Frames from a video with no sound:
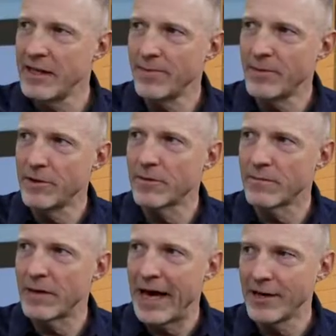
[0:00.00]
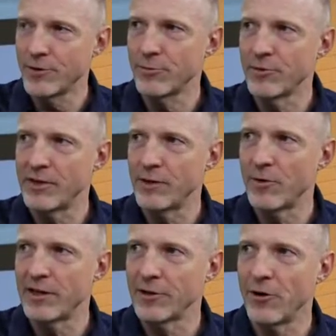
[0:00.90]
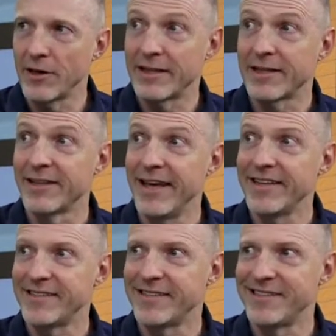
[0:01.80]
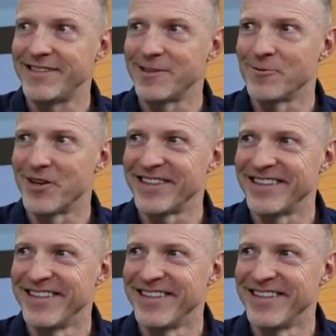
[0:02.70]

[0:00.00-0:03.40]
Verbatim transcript: keep the actual Tiguan. They're calling it the Legacy Tiguan,